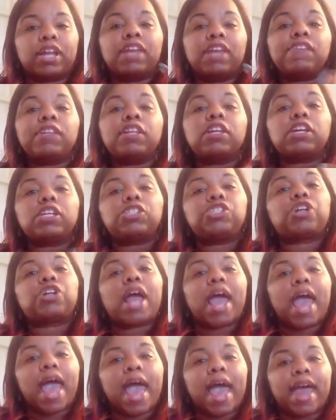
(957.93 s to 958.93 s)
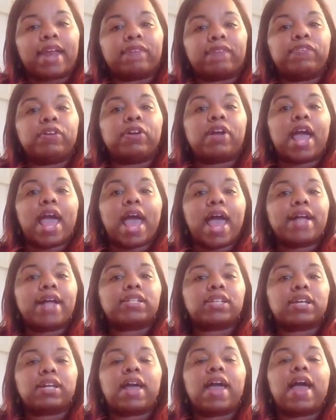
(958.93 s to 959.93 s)
Even look at your ad. If your
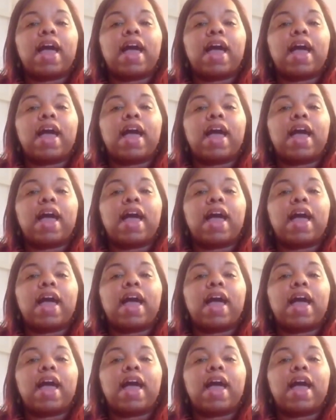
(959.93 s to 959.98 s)
ad's going to